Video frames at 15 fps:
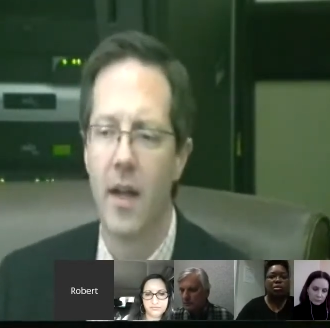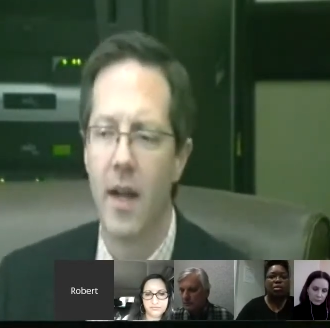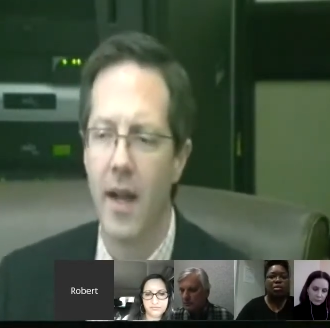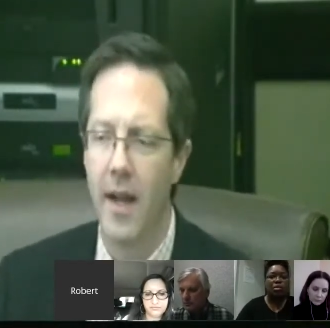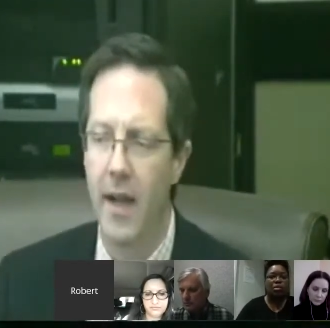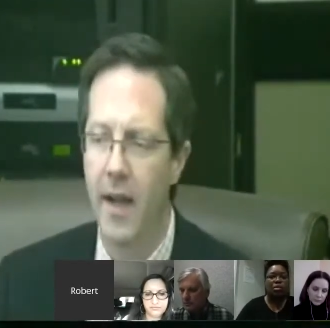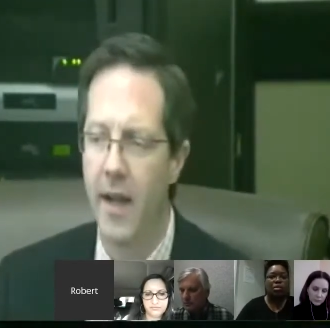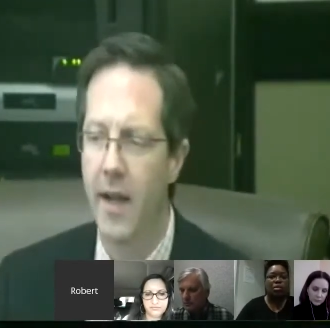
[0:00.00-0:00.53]

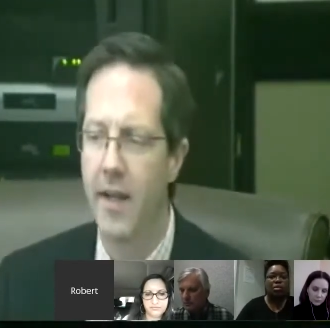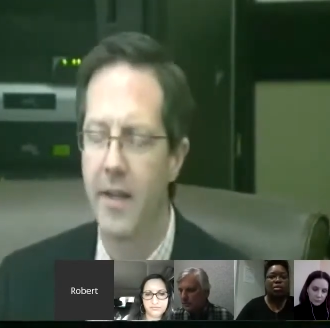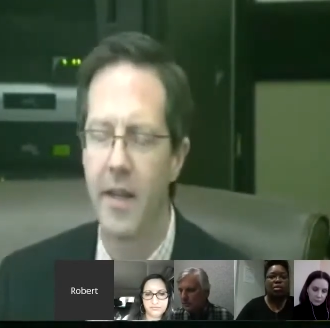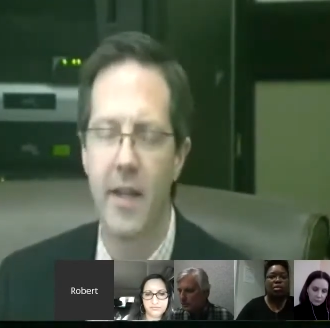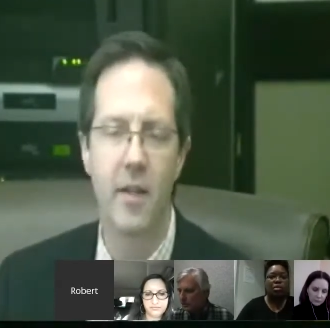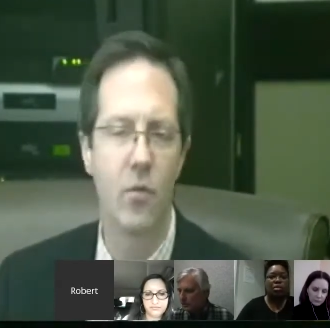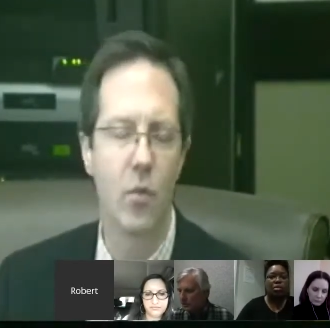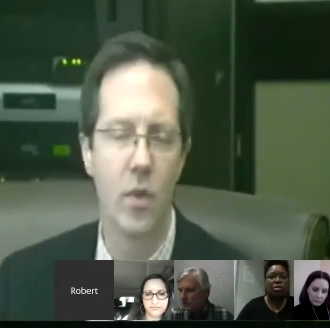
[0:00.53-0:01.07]
and
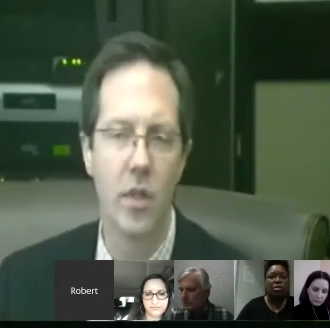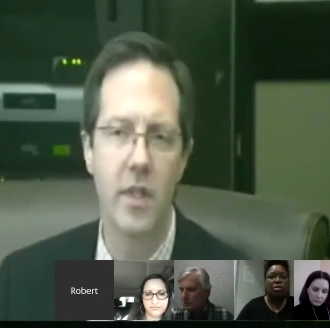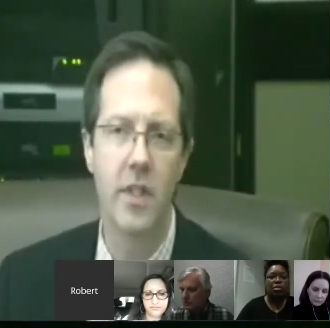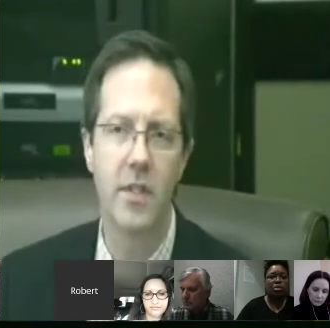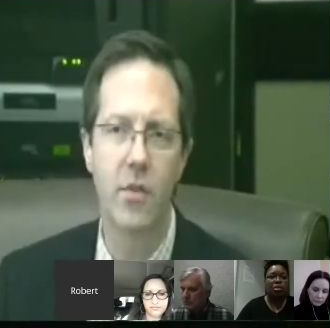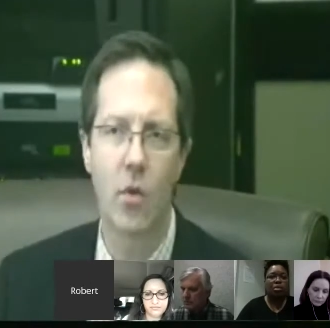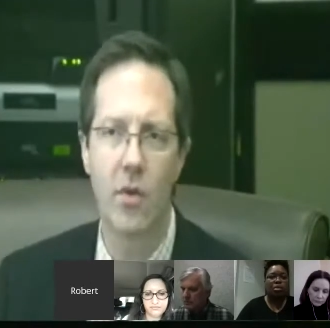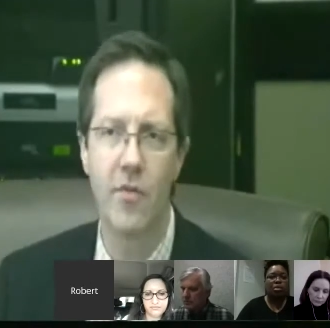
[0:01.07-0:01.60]
it really
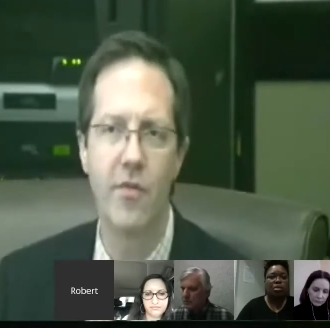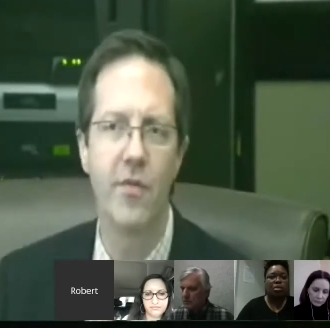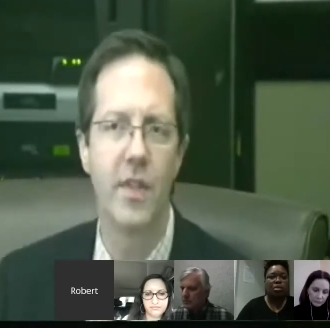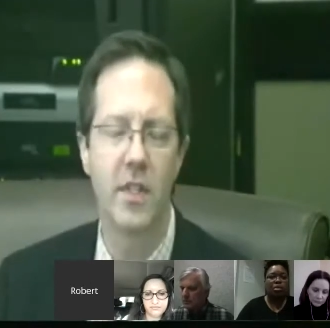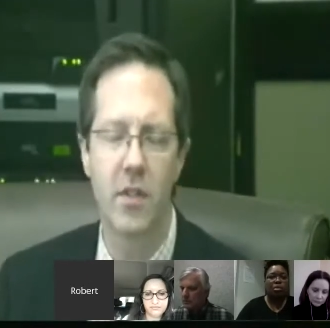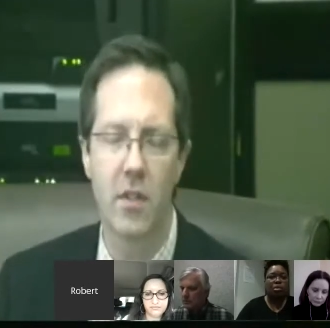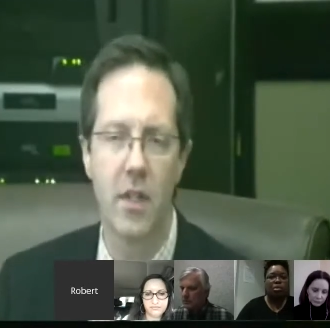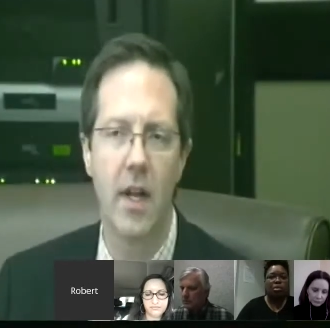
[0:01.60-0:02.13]
sort of
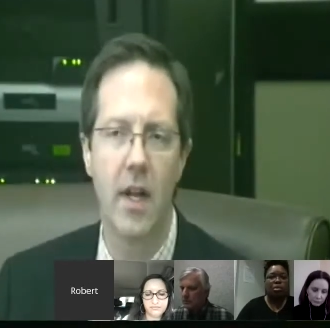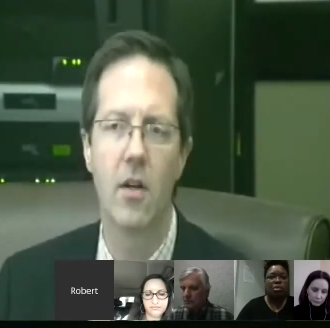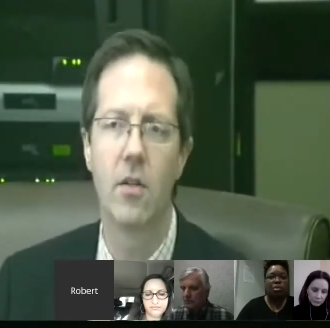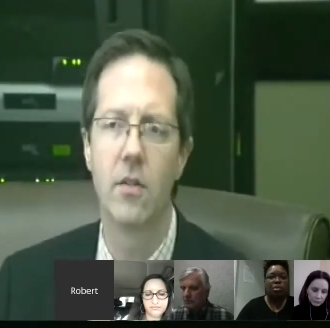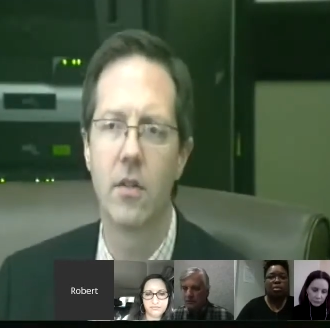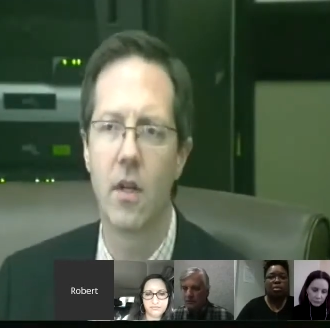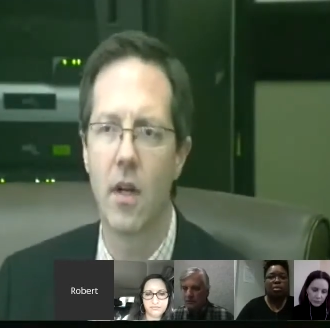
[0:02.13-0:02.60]
fizzled out.